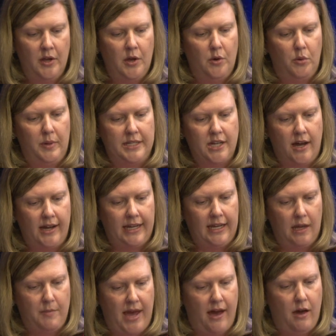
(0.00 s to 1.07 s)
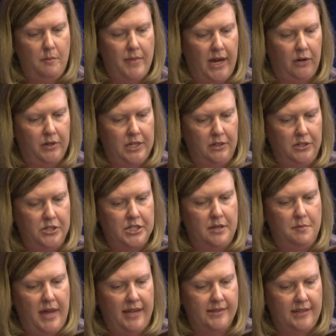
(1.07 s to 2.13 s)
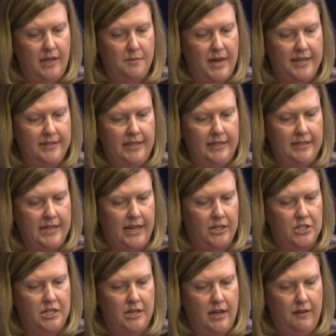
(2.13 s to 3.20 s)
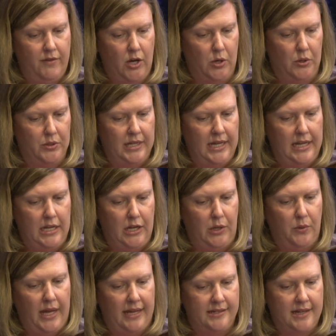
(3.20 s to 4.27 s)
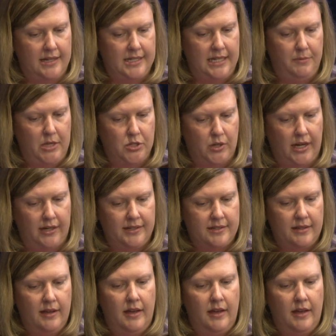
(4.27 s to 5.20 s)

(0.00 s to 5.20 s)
will be talking about microdilution-based MIC detection of old and new anti-TB drugs,